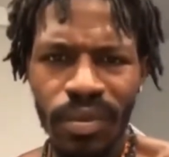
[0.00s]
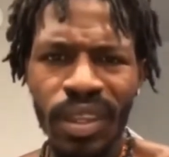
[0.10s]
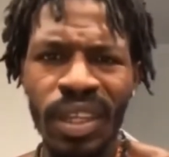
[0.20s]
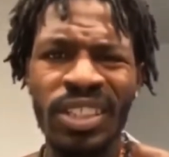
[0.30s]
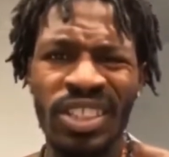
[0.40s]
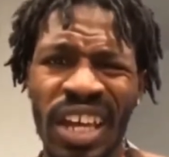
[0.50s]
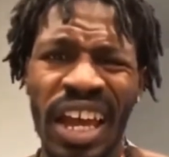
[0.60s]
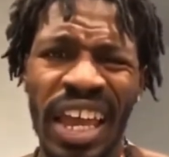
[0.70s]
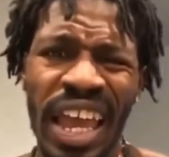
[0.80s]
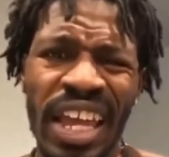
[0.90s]
CIA
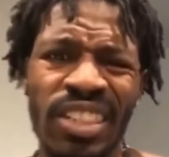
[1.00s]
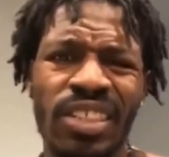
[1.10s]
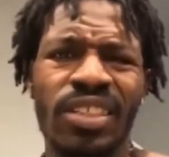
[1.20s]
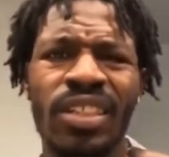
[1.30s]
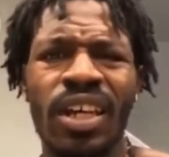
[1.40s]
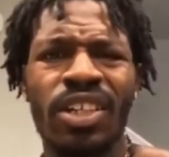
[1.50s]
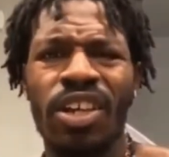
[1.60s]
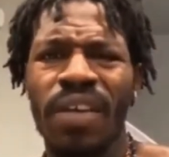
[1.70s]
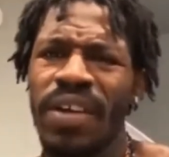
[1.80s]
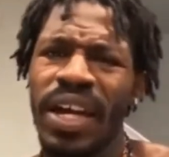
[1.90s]
agents and
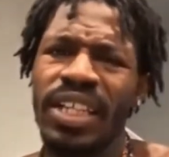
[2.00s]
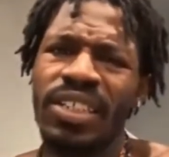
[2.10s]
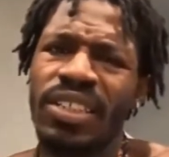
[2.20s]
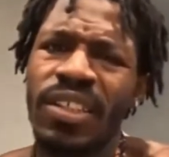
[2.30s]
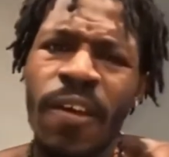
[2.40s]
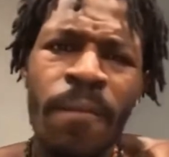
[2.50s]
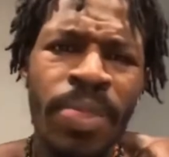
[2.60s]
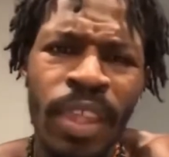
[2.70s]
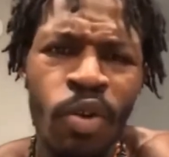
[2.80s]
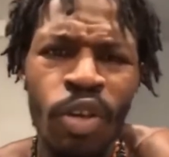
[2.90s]
undercover agents
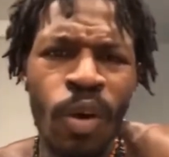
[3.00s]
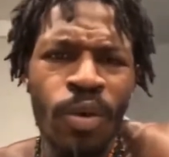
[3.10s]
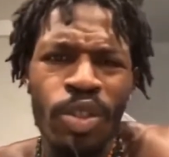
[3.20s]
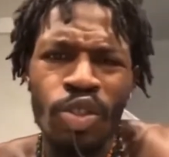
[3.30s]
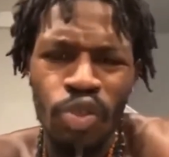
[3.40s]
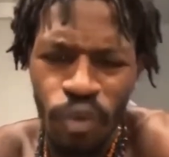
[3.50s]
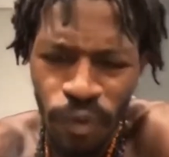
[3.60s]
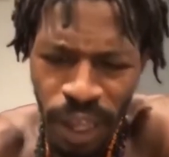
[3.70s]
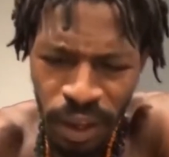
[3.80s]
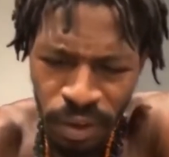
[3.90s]
who don't want the truth
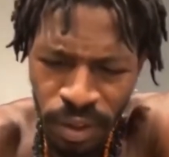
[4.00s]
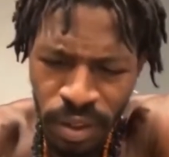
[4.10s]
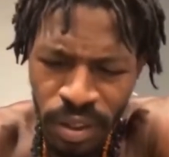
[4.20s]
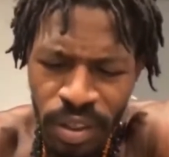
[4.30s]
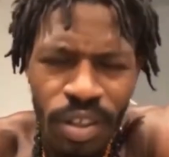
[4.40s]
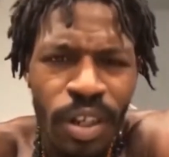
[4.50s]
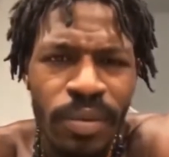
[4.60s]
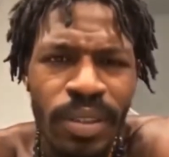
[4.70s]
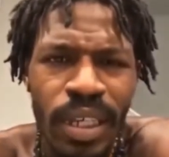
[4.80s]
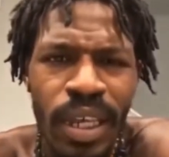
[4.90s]
out. You know what I'm
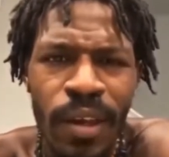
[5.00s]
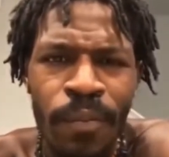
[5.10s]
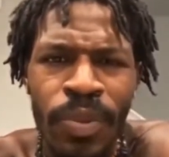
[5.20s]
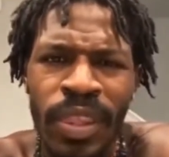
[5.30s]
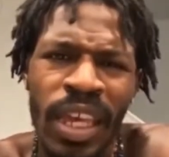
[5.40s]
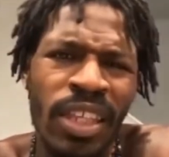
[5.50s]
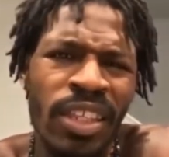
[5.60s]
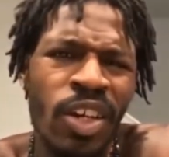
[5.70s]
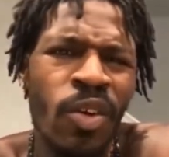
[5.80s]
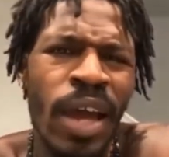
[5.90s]
saying? They either
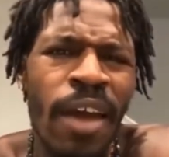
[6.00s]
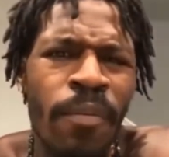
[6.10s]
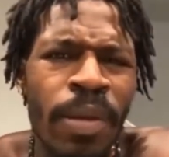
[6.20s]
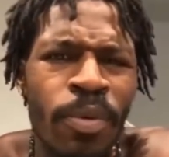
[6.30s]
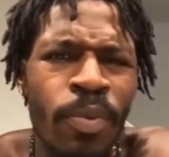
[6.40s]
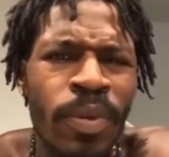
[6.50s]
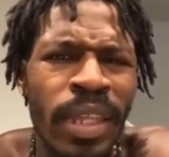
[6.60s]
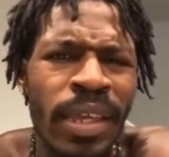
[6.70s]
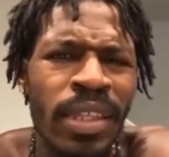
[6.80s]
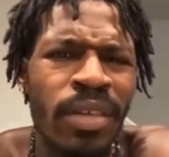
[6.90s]
gonna have people, they
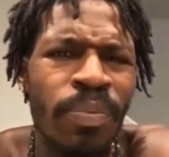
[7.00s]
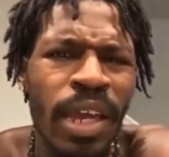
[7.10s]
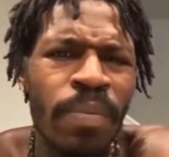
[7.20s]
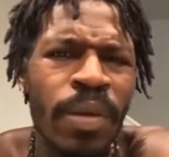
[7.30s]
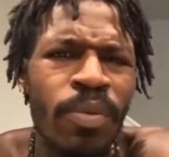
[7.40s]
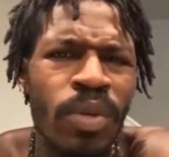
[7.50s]
either pay people to